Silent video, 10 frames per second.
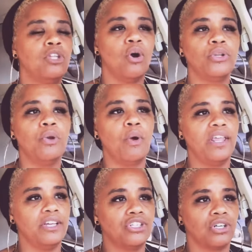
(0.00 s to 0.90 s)
the only
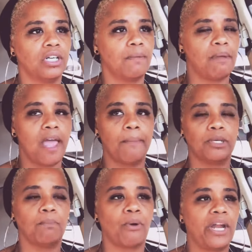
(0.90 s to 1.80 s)
way that you're going to be able
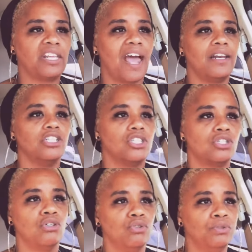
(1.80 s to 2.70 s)
to break that is
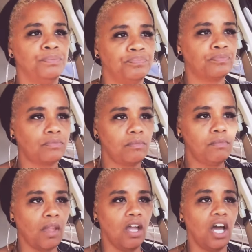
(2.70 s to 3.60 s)
to
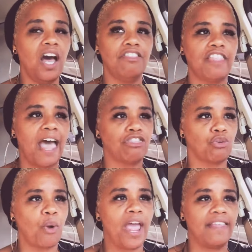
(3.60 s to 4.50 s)
cut that
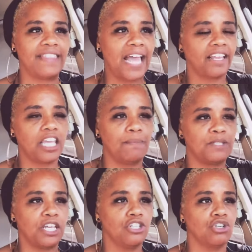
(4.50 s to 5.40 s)
thread that
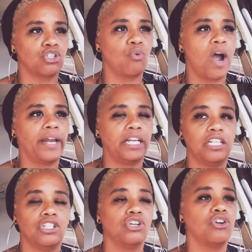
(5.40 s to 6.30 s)
keeps
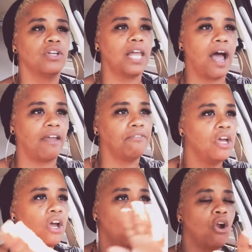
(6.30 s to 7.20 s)
intertwining into your life.
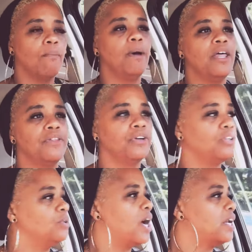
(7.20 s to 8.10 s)
Her mother,
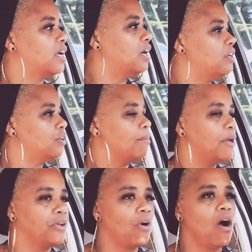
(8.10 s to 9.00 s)
you got to cut your
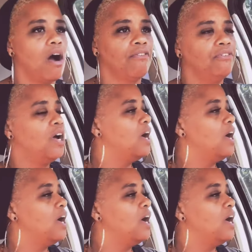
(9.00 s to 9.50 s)
mother off.